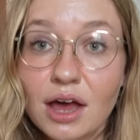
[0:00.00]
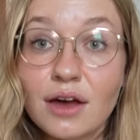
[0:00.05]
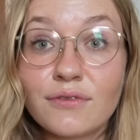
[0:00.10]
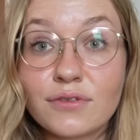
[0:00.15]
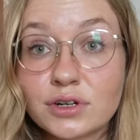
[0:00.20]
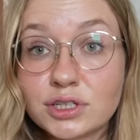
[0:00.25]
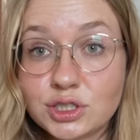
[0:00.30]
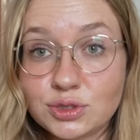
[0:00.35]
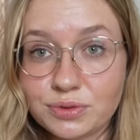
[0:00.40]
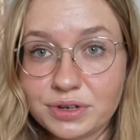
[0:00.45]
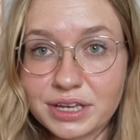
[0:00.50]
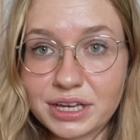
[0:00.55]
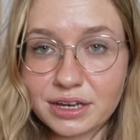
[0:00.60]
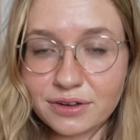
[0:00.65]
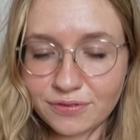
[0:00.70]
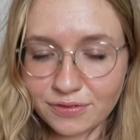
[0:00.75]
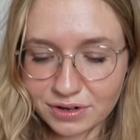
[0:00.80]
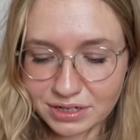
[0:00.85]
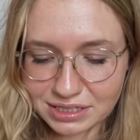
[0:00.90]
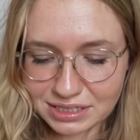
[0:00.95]
for swinging,
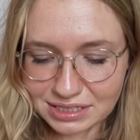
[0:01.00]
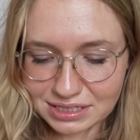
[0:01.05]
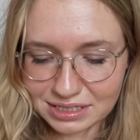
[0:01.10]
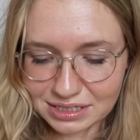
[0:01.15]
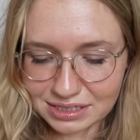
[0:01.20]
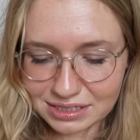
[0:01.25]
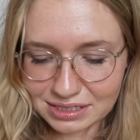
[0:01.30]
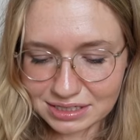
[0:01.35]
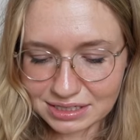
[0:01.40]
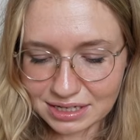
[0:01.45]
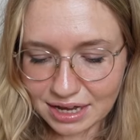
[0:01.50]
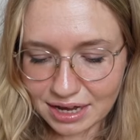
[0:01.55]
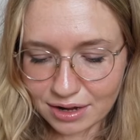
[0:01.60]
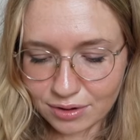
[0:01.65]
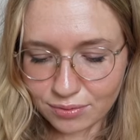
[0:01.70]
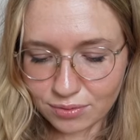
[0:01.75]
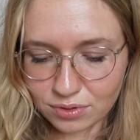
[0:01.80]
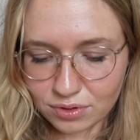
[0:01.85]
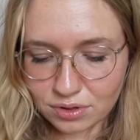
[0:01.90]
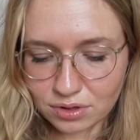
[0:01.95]
for instance, I
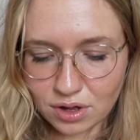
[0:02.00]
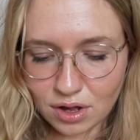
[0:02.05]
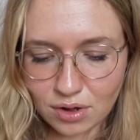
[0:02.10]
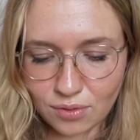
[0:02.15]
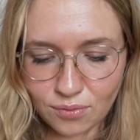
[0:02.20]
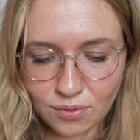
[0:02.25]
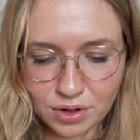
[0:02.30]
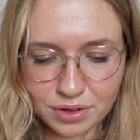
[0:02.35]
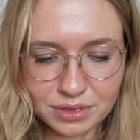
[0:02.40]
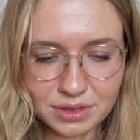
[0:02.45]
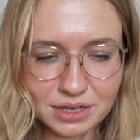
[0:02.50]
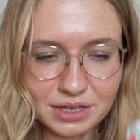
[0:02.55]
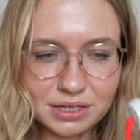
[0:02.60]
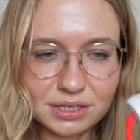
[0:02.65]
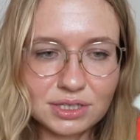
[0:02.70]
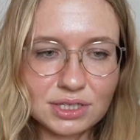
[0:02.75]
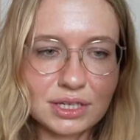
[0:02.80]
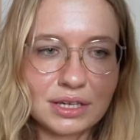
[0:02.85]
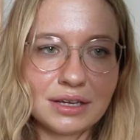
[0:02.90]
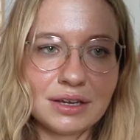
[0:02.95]
will not want
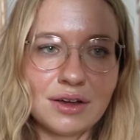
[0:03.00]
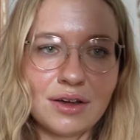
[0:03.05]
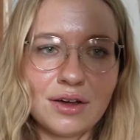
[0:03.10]
this